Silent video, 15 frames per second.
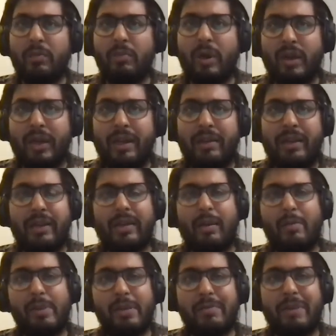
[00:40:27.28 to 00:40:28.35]
again, like
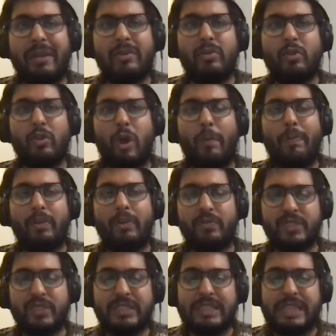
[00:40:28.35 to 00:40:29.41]
coming back to the topic of
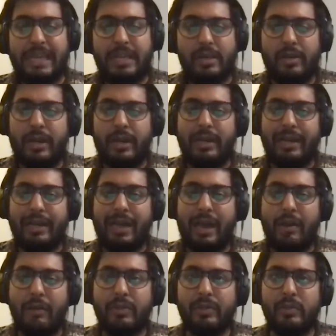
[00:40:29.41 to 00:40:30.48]
scale, right? Like
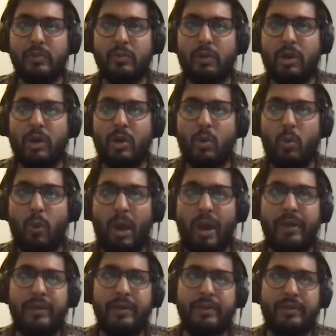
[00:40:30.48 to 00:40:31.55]
how do you
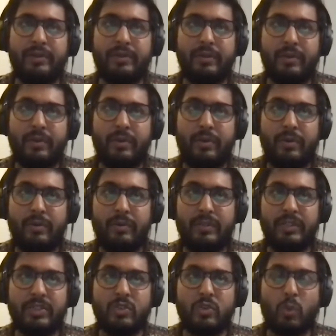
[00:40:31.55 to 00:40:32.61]
acquire
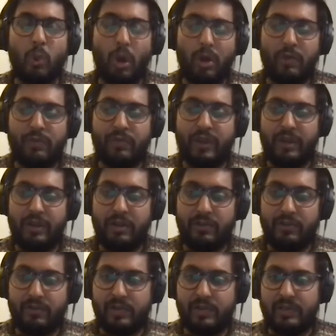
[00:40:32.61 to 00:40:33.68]
these qualified
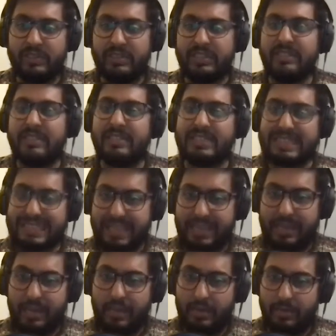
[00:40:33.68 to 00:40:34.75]
affiliates at
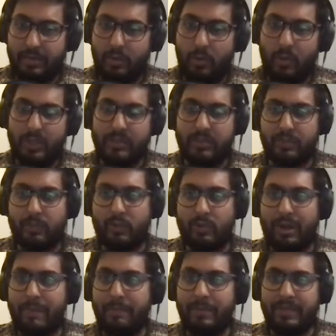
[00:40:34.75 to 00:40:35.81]
scale? Once the
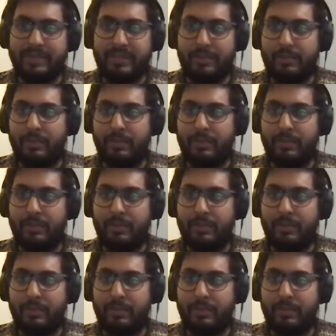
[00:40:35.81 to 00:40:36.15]
program picks up,